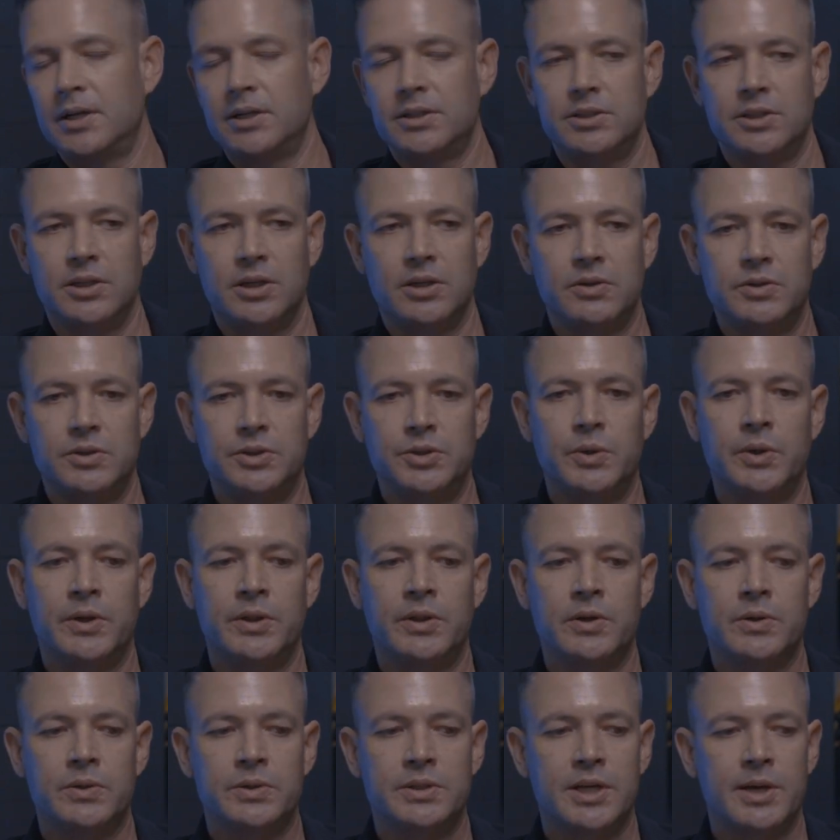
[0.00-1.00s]
So
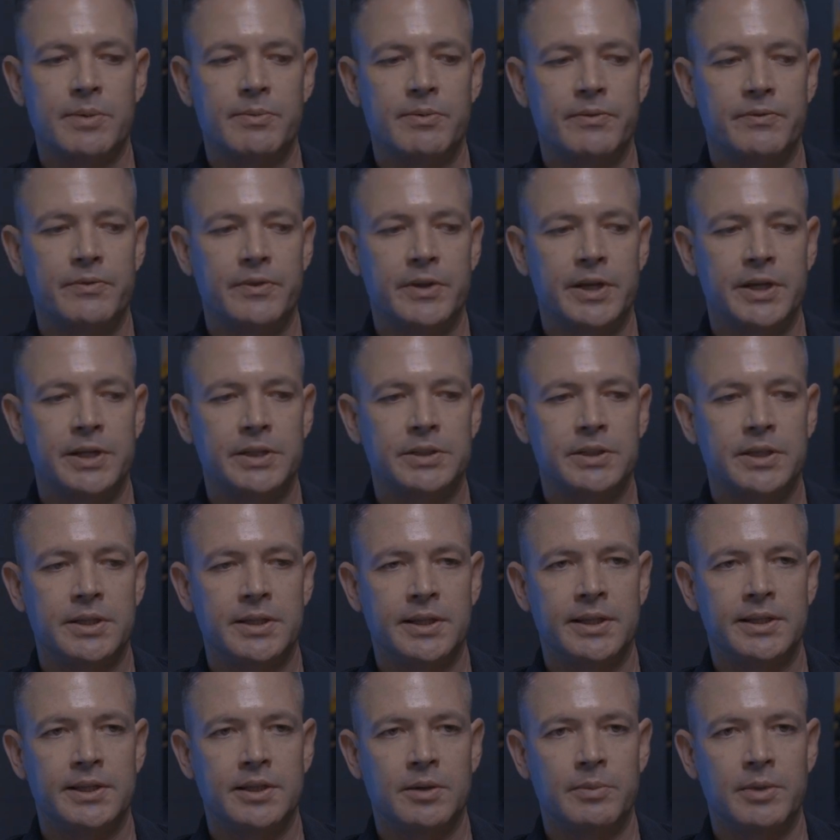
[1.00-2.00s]
doing those type of things, I
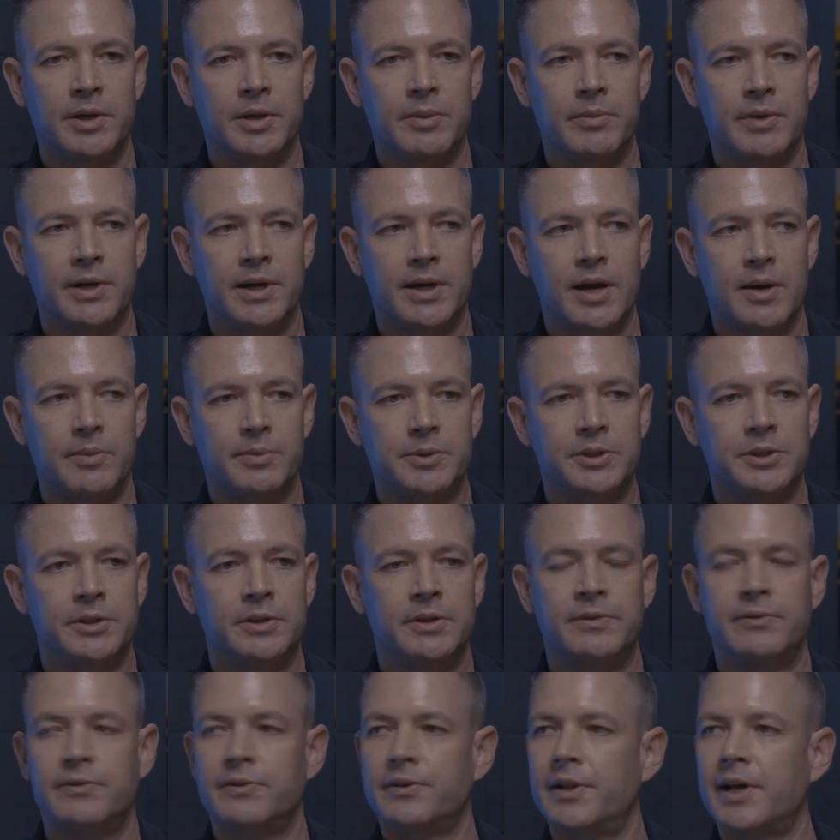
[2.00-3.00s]
think there'll be a big
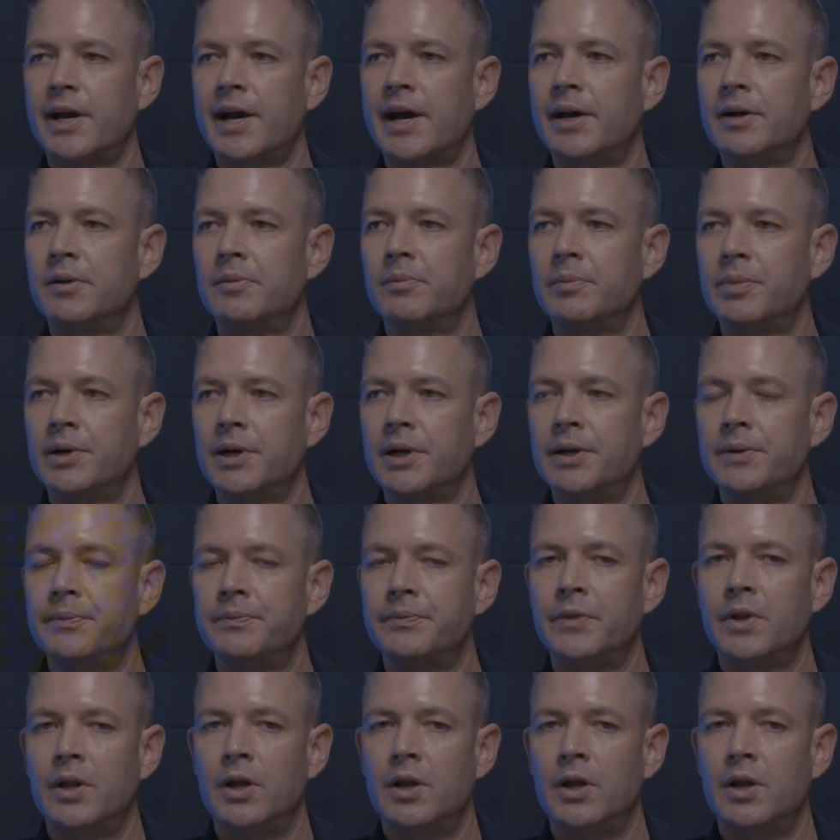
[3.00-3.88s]
opportunity for that. But